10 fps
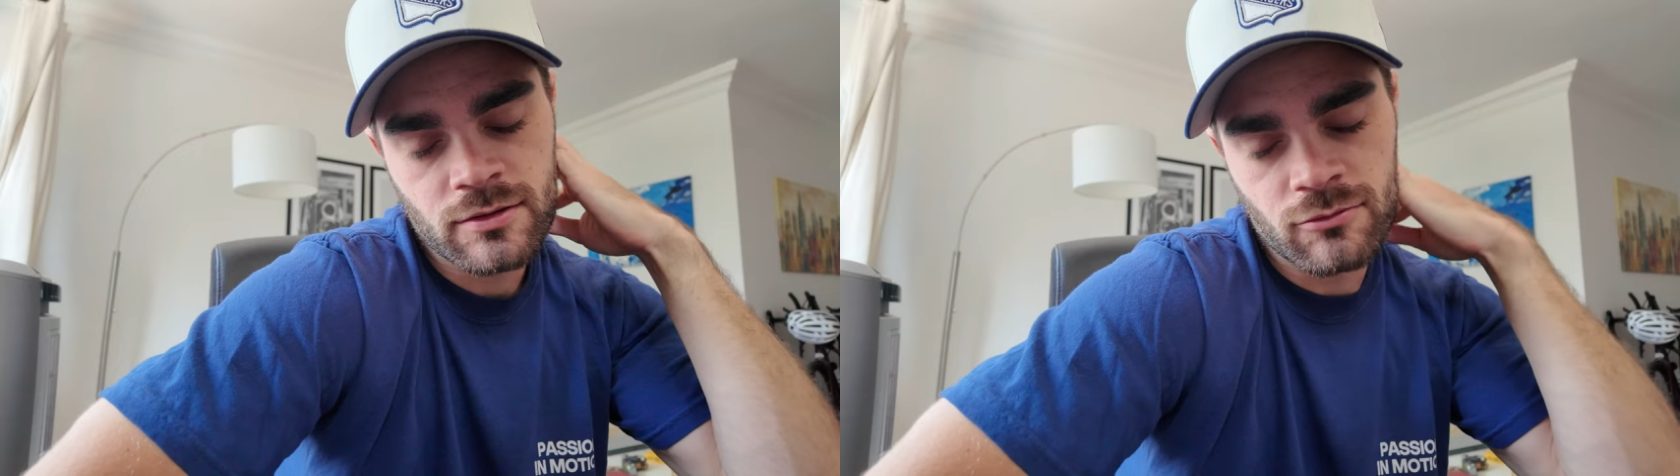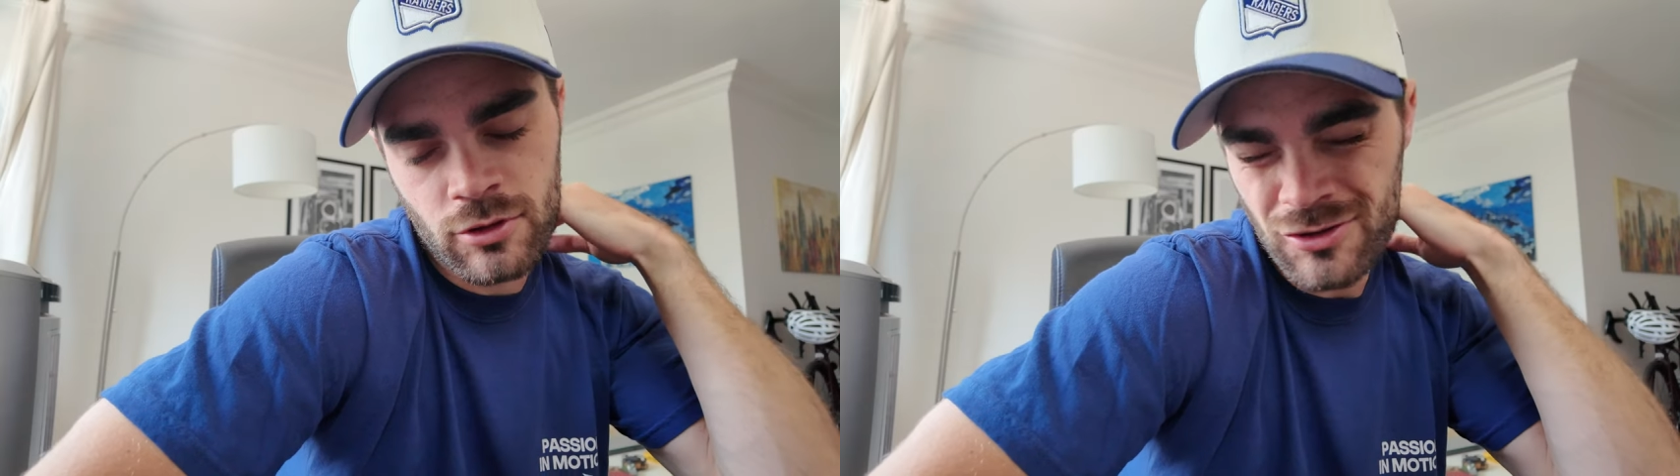
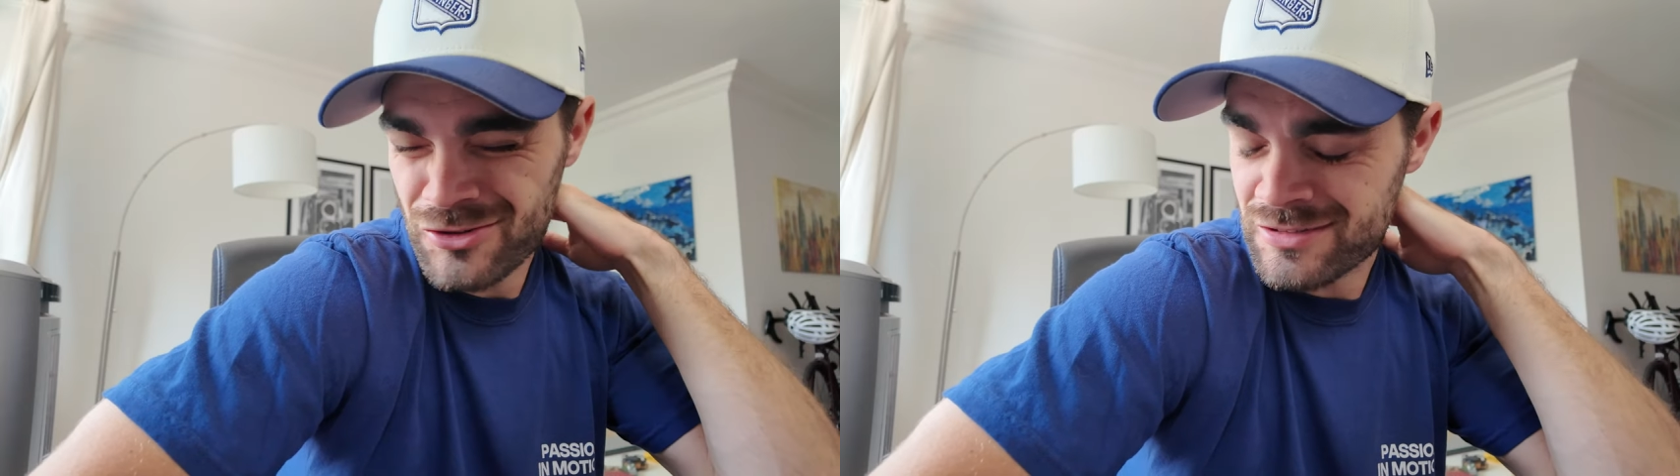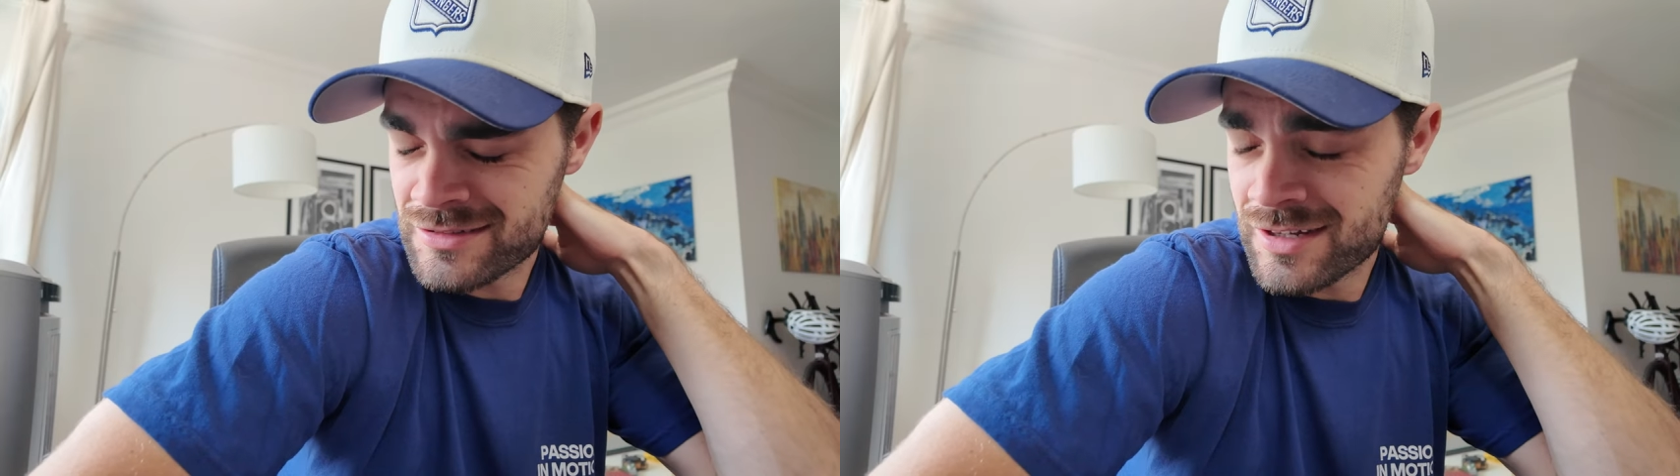
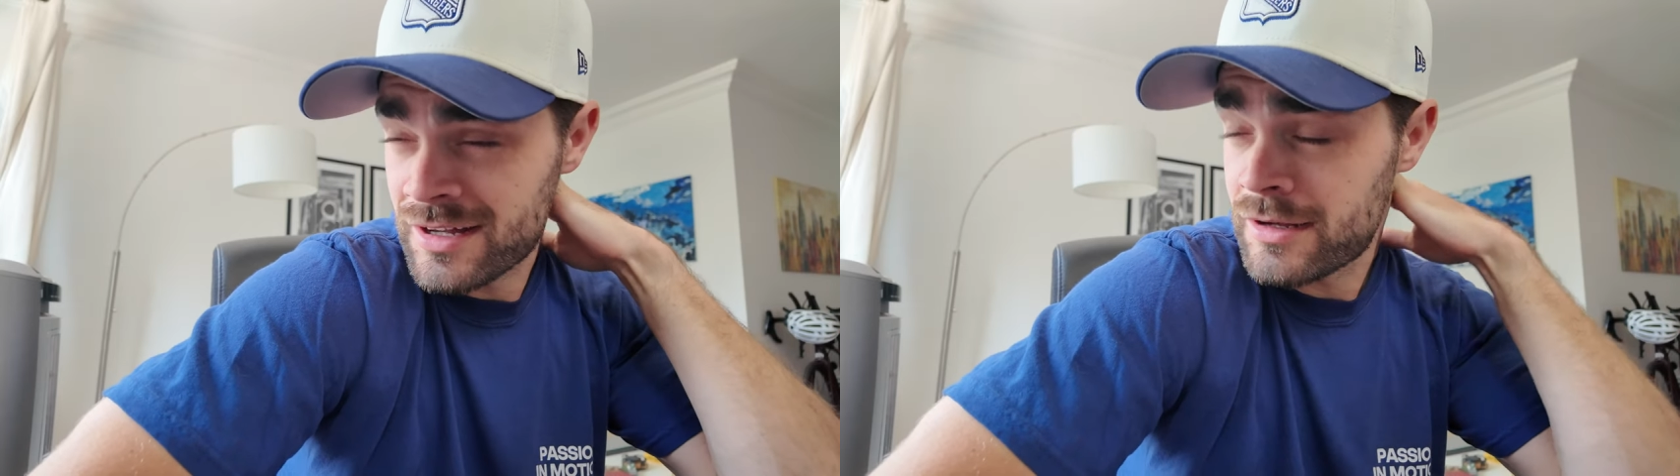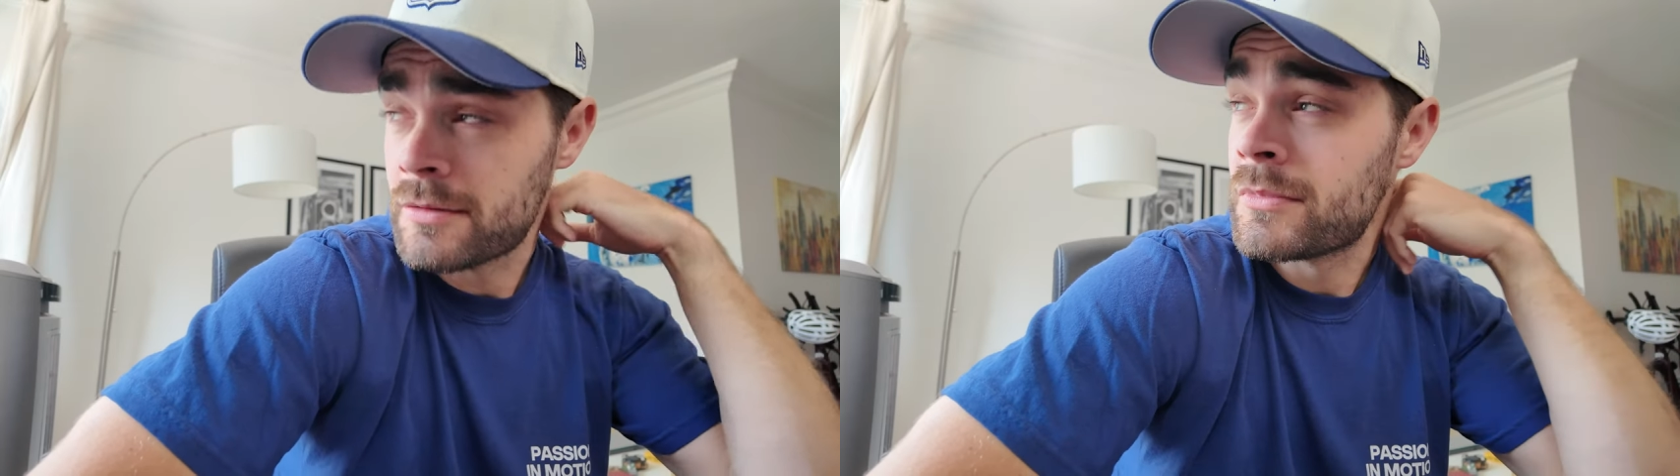Well,
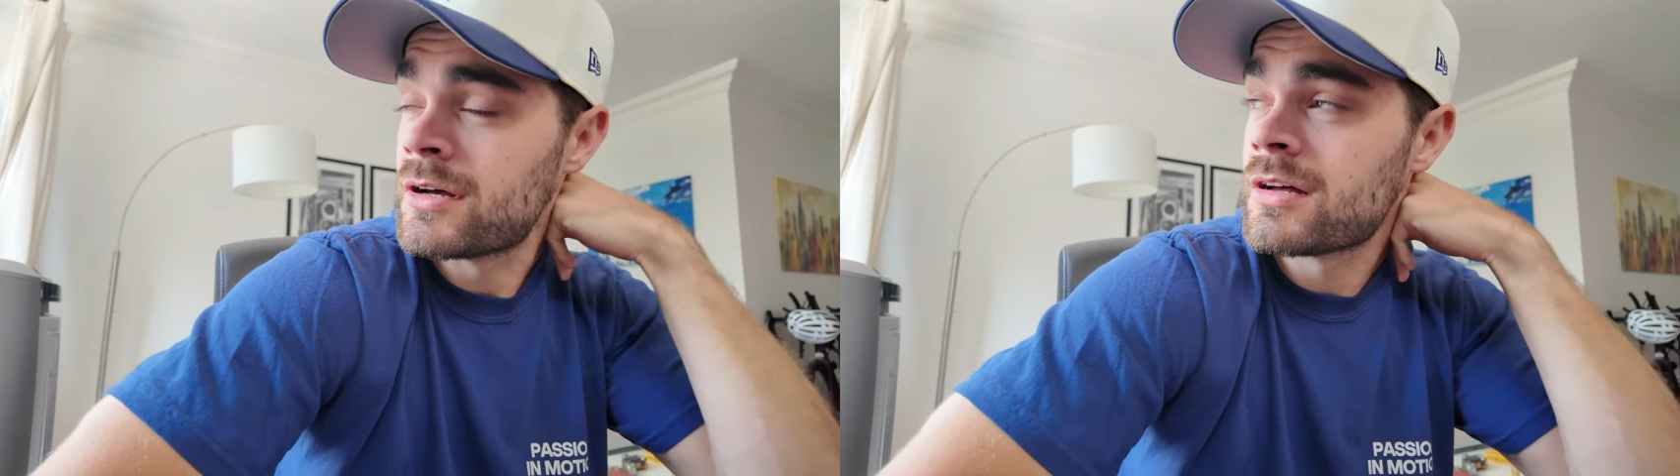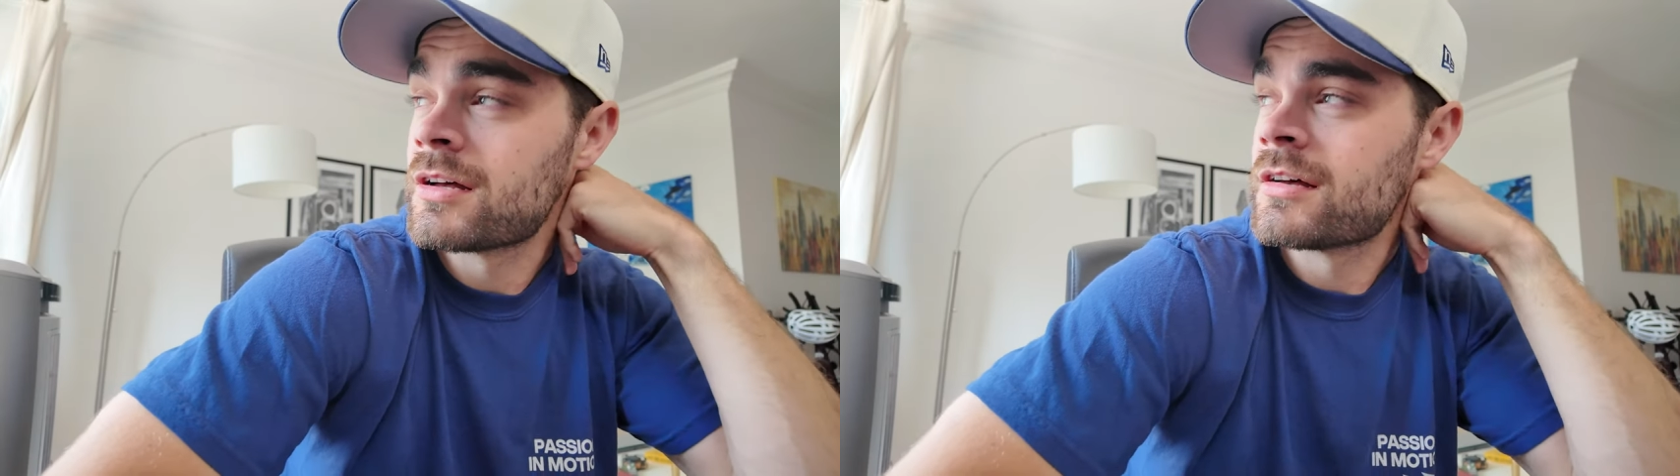
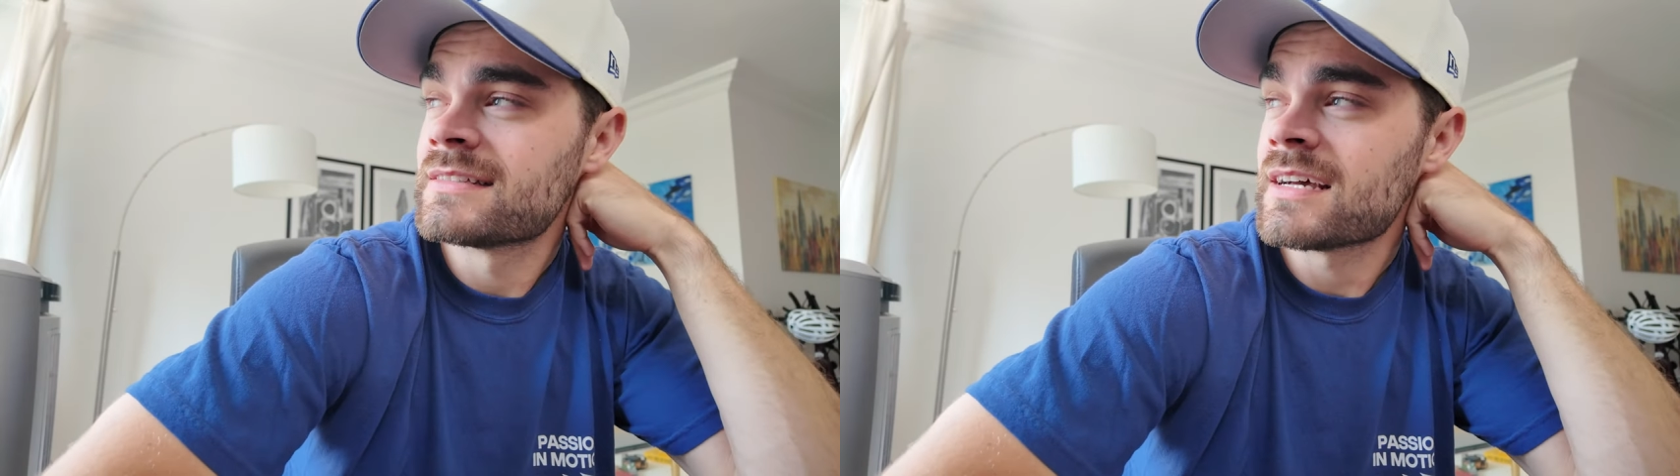it's